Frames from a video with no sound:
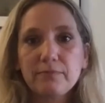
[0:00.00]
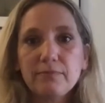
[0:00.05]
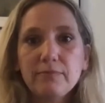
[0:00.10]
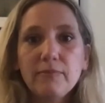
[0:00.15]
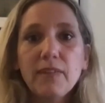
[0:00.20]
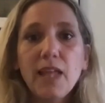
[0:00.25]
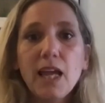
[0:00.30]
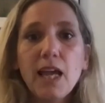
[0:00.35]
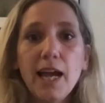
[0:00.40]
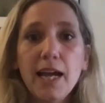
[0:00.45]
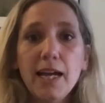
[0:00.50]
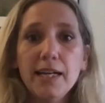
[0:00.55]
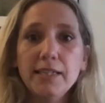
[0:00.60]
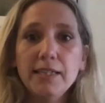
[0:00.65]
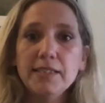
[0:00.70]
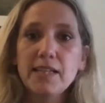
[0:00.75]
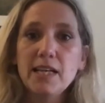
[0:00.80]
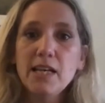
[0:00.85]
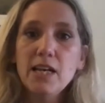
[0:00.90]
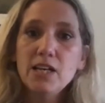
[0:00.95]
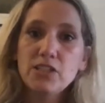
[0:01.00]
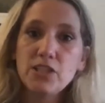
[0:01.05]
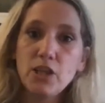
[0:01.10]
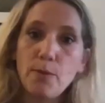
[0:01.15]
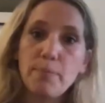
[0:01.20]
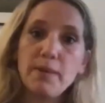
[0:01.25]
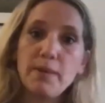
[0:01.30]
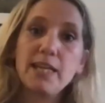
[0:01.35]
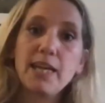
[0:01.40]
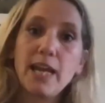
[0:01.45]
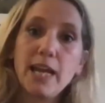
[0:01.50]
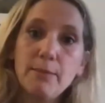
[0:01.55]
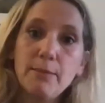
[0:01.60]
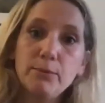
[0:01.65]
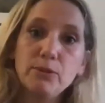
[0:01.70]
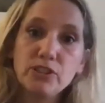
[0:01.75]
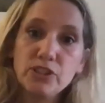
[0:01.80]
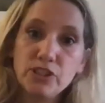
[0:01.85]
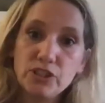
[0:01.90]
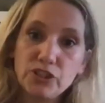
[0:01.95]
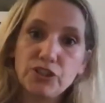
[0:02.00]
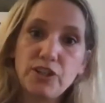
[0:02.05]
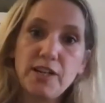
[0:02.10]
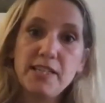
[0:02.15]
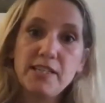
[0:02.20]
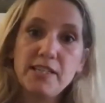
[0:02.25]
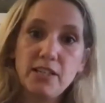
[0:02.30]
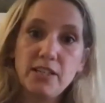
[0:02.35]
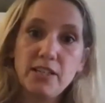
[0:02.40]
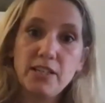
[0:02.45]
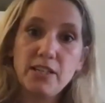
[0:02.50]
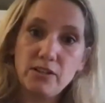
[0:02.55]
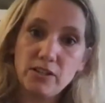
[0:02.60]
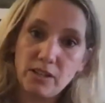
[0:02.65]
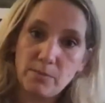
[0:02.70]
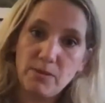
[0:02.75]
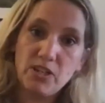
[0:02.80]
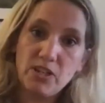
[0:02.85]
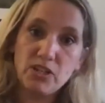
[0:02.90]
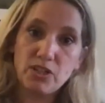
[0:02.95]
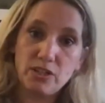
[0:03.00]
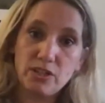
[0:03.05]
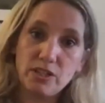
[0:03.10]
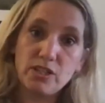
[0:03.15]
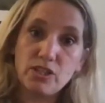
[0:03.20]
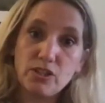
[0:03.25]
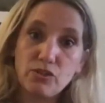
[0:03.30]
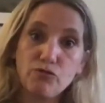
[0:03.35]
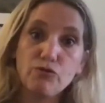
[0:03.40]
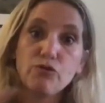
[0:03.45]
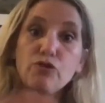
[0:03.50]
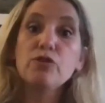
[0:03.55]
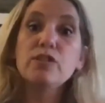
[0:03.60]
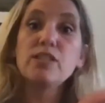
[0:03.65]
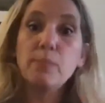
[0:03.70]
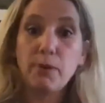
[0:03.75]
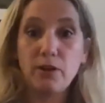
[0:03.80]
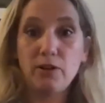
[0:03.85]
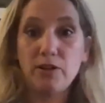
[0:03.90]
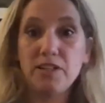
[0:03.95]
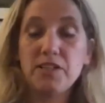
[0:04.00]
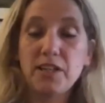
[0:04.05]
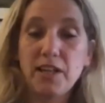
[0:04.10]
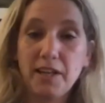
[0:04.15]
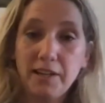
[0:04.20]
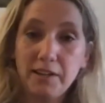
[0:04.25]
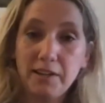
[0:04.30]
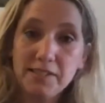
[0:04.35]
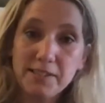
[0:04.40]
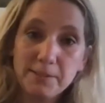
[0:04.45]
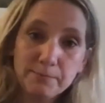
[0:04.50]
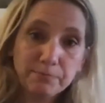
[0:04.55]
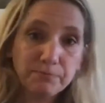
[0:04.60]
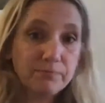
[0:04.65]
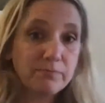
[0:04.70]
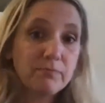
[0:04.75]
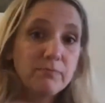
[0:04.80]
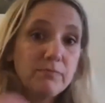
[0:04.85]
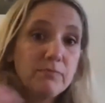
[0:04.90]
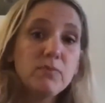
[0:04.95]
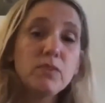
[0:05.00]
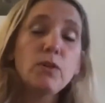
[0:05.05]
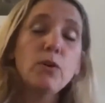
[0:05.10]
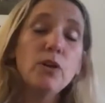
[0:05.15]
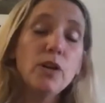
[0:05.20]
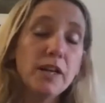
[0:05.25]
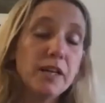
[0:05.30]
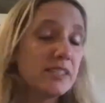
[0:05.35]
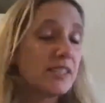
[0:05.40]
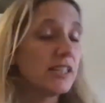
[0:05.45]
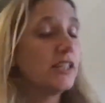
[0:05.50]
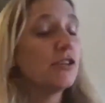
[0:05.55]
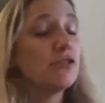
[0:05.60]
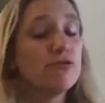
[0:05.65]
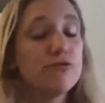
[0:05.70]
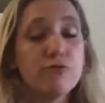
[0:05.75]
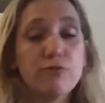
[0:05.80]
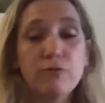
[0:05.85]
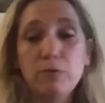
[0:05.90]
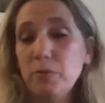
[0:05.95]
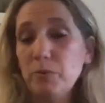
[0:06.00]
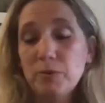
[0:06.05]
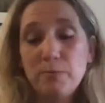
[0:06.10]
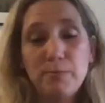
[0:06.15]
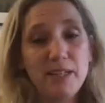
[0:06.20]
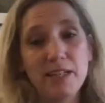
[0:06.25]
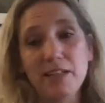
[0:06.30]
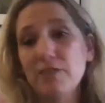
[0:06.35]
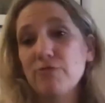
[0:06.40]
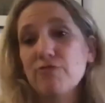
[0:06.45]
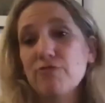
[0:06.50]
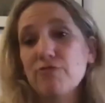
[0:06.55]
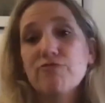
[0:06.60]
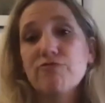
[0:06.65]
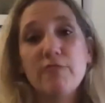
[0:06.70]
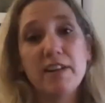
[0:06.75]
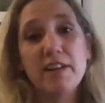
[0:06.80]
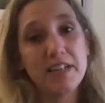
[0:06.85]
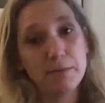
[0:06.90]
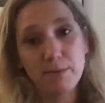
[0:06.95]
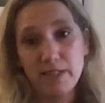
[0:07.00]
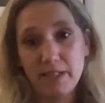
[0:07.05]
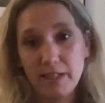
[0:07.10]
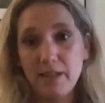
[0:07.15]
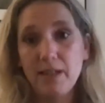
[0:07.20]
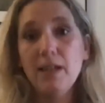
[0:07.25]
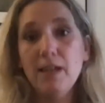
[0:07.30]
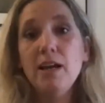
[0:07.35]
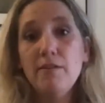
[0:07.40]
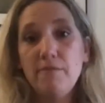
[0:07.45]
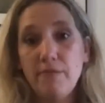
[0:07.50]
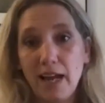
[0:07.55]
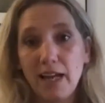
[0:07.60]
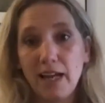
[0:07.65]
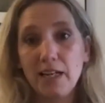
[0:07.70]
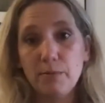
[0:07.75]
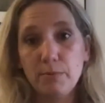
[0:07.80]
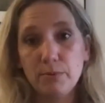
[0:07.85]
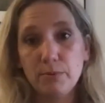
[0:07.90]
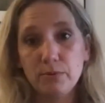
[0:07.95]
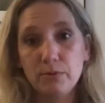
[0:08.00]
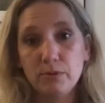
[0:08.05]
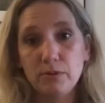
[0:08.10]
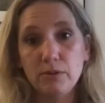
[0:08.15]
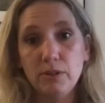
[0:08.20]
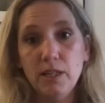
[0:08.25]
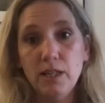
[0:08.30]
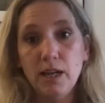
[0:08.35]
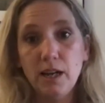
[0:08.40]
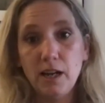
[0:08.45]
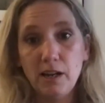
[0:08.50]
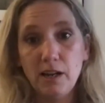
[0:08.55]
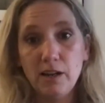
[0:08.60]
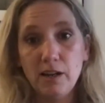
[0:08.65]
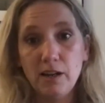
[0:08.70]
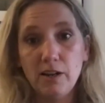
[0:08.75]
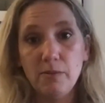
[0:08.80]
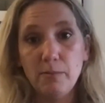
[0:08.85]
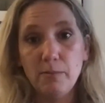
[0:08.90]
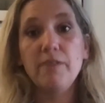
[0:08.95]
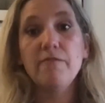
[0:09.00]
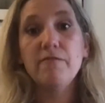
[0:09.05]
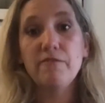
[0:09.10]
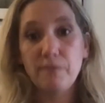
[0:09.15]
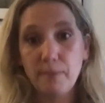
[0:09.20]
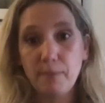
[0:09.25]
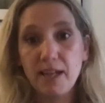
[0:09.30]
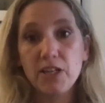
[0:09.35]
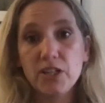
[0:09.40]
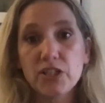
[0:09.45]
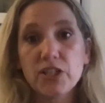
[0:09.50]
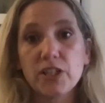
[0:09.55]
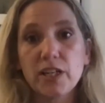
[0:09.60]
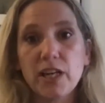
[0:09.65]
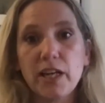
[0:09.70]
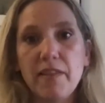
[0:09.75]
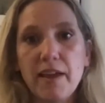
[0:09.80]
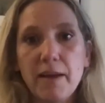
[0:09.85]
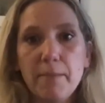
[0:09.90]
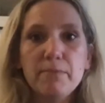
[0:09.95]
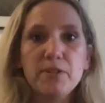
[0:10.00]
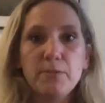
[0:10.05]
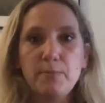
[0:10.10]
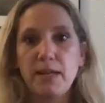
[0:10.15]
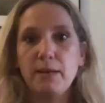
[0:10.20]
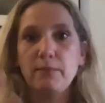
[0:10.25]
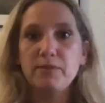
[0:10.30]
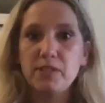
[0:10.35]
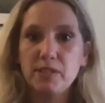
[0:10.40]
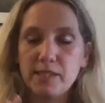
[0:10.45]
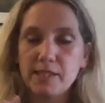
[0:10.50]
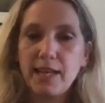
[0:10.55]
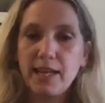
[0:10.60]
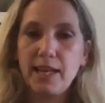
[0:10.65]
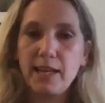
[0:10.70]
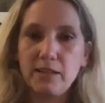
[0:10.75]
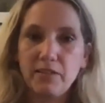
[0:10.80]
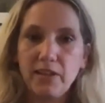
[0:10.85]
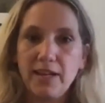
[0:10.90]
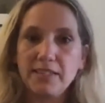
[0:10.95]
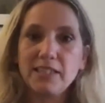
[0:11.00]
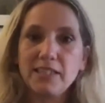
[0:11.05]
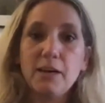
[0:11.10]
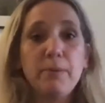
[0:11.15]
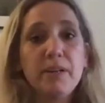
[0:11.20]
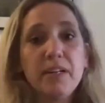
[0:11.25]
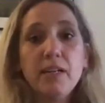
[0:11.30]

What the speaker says: And so being able to trace those emissions through supply chains would be incredibly valuable information, and then to be able to scale that up and